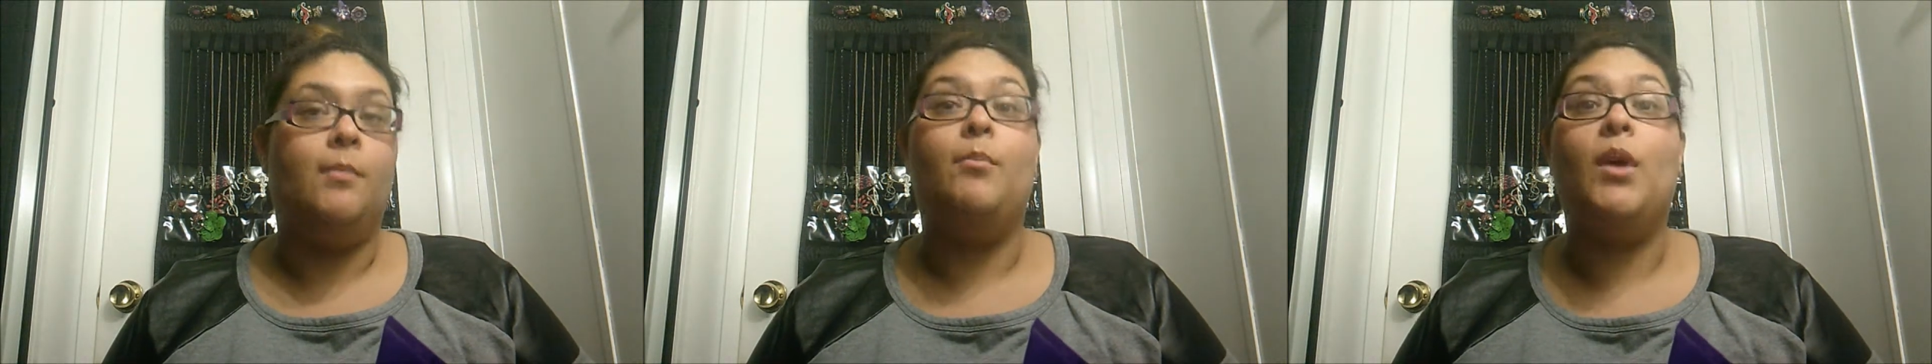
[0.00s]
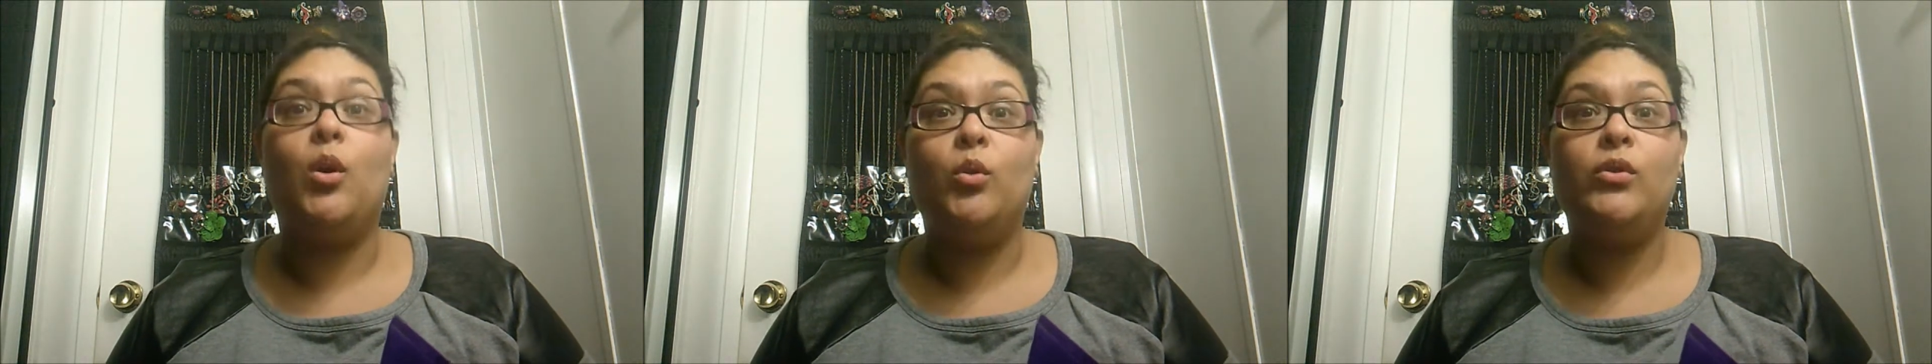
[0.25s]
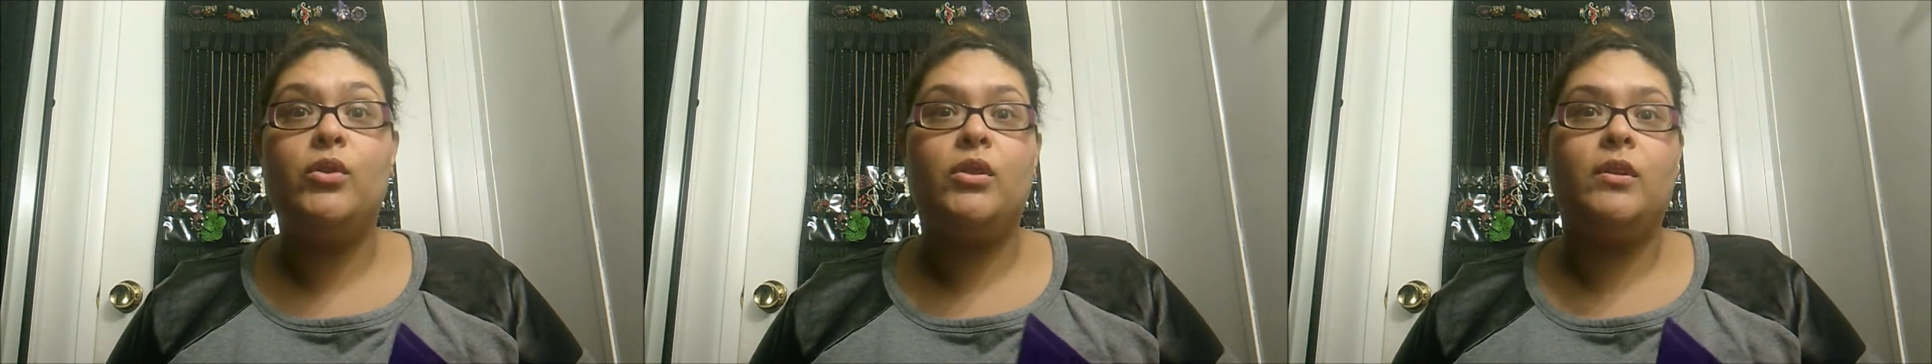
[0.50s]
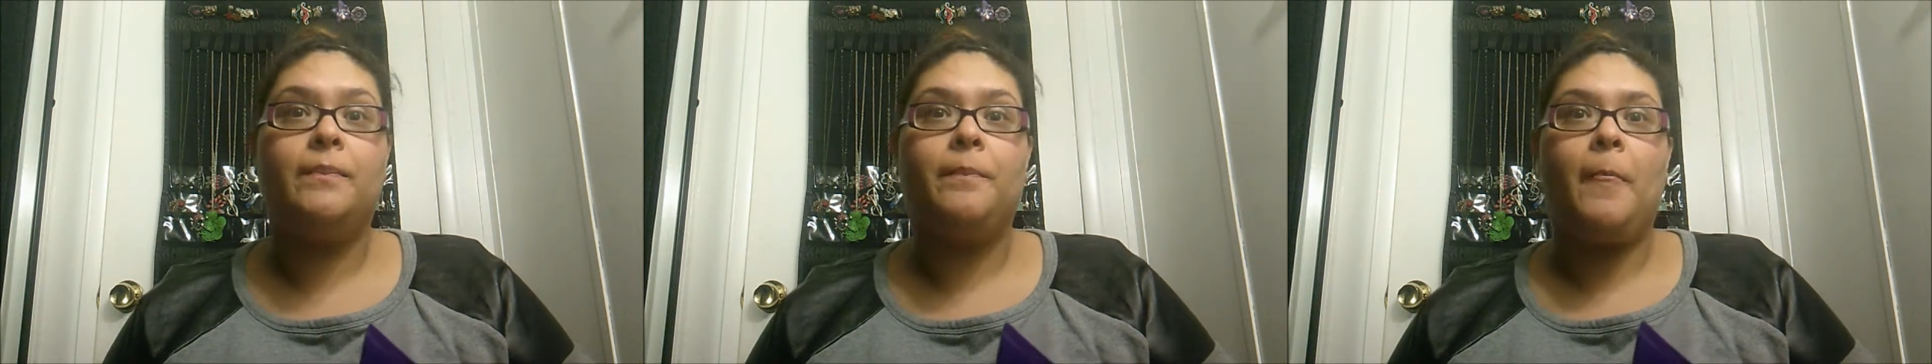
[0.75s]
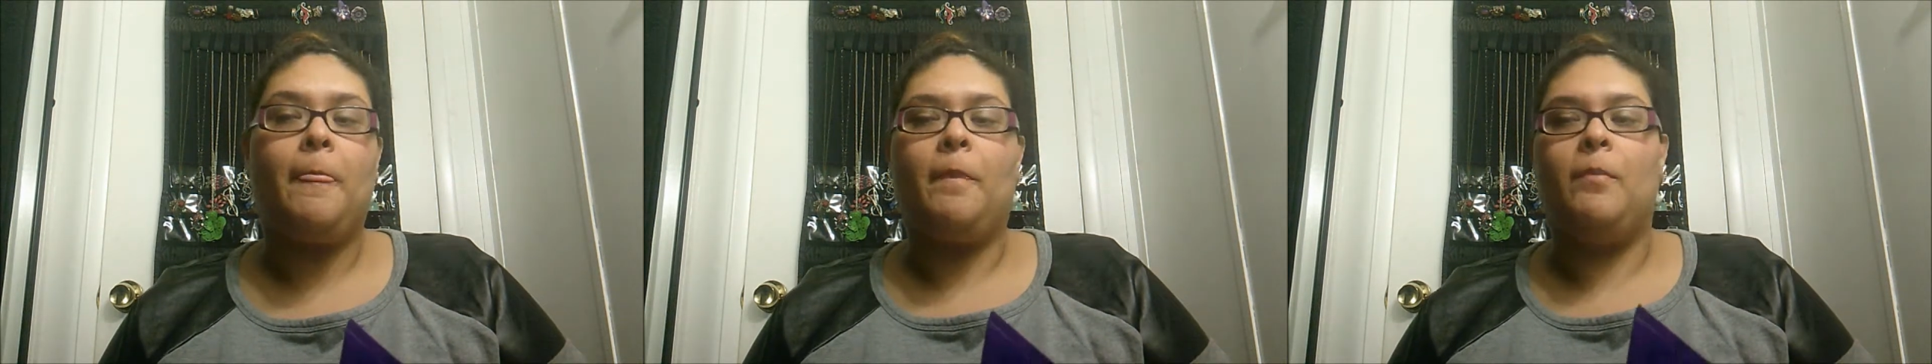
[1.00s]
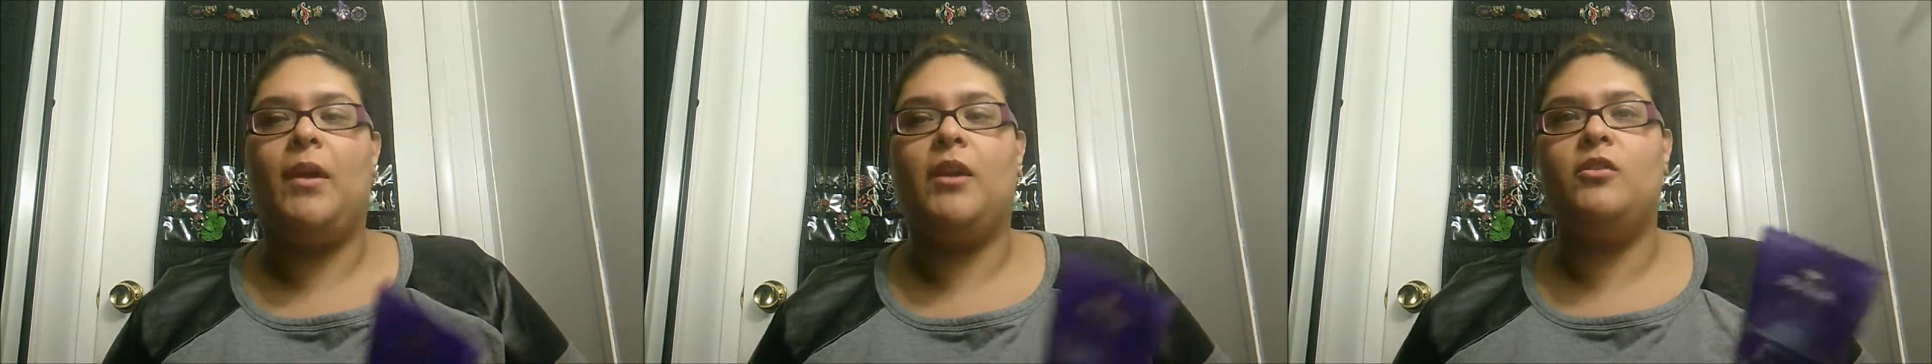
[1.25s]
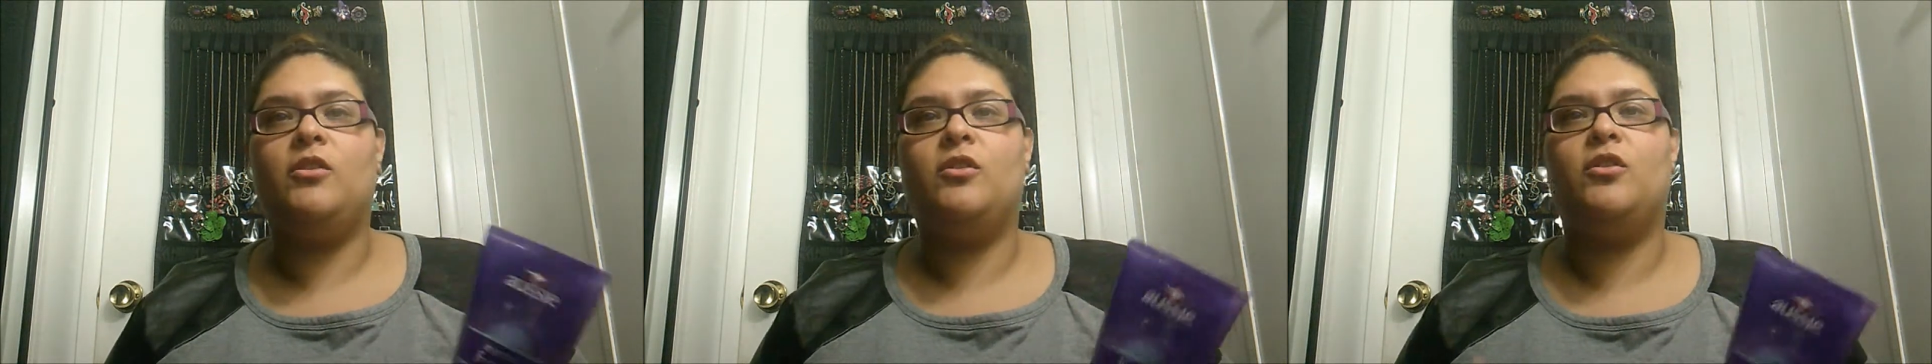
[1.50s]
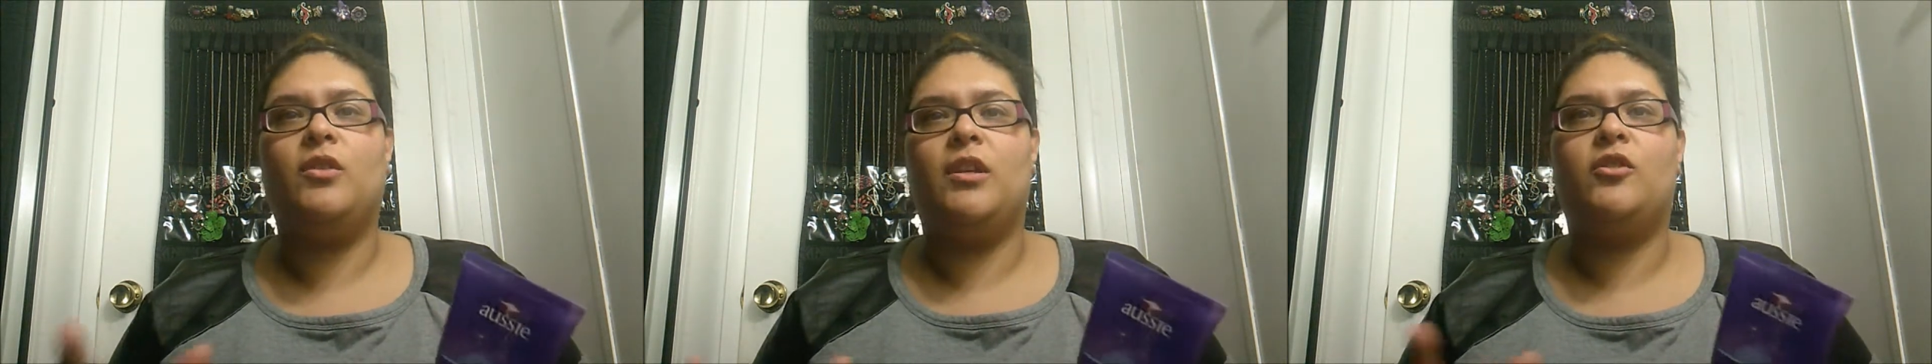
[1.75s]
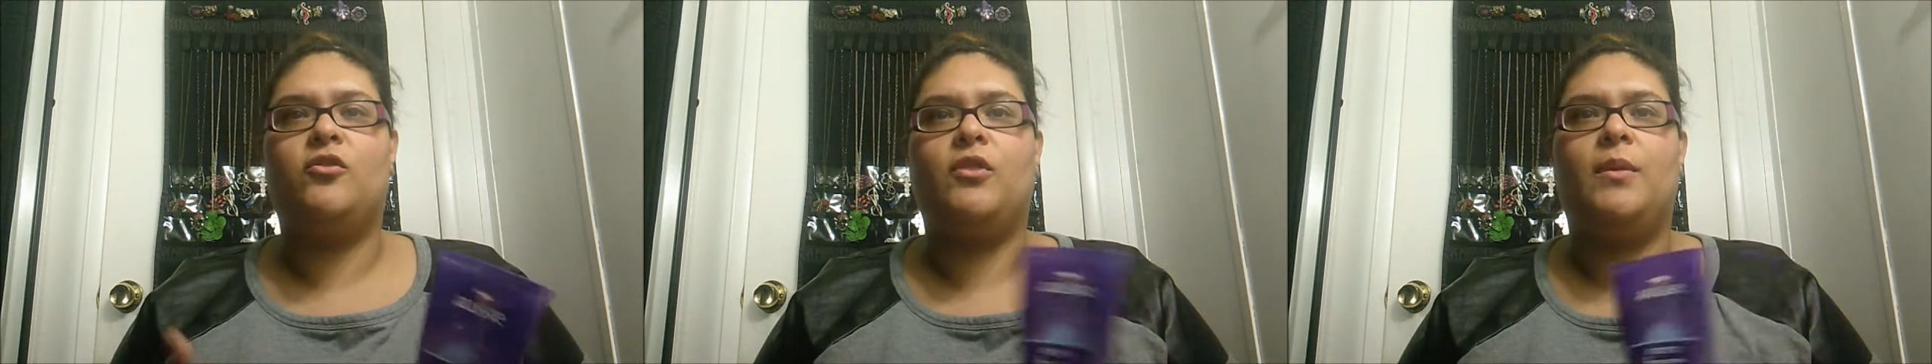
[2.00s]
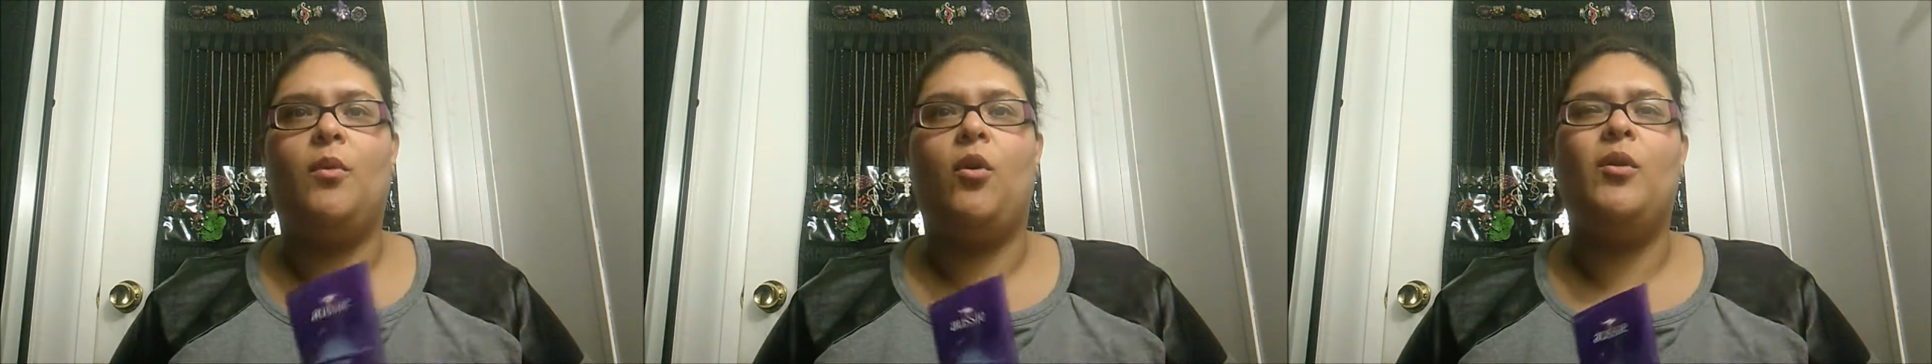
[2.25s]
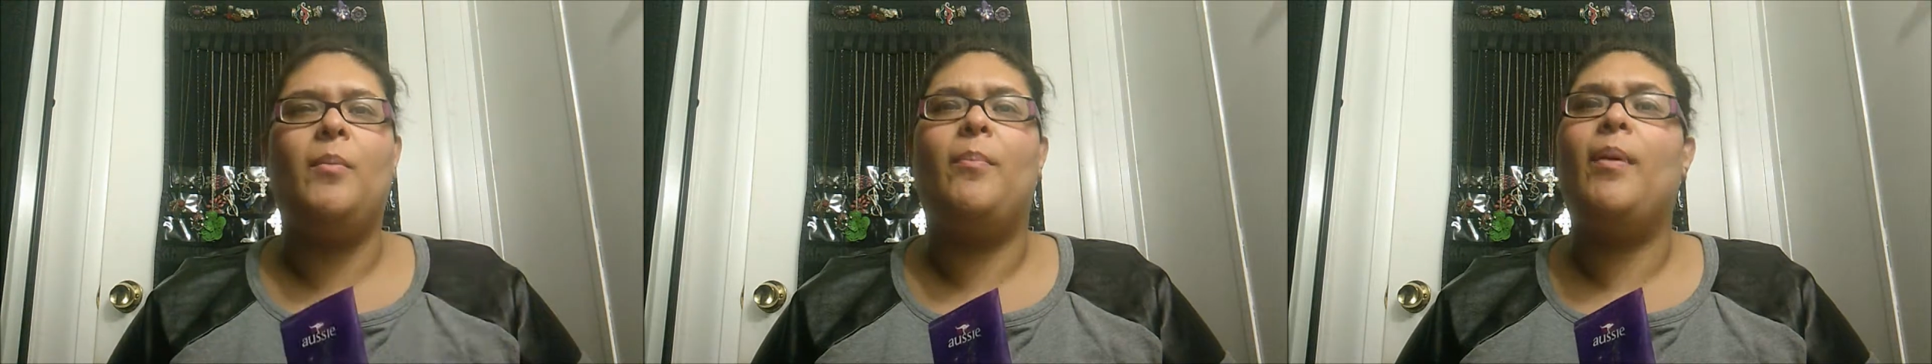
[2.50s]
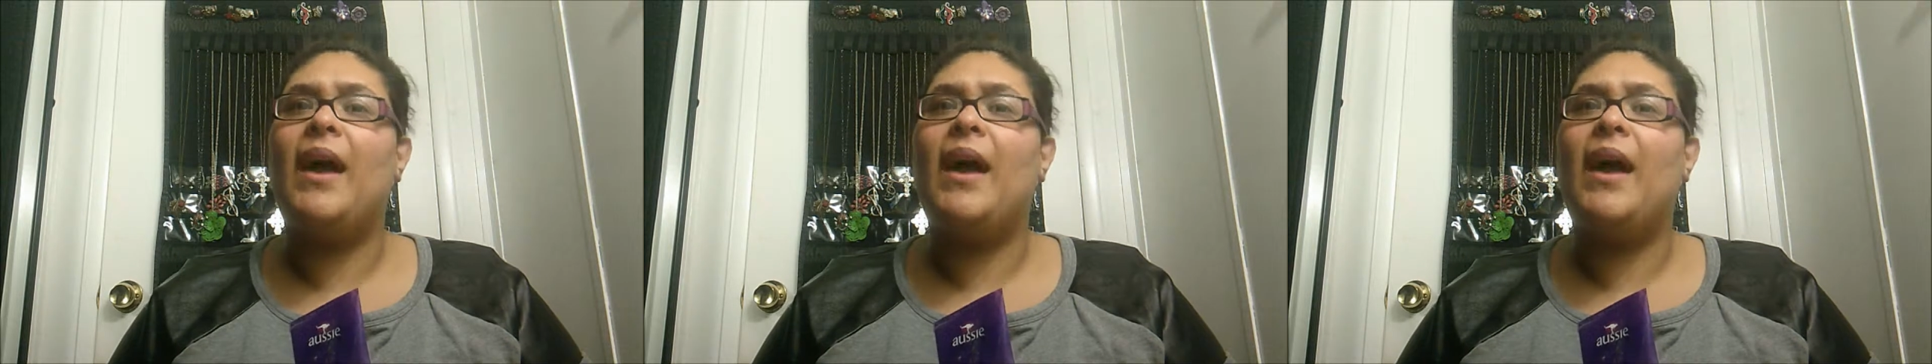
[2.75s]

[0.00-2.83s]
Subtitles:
mousse, but I used to do the extreme hold.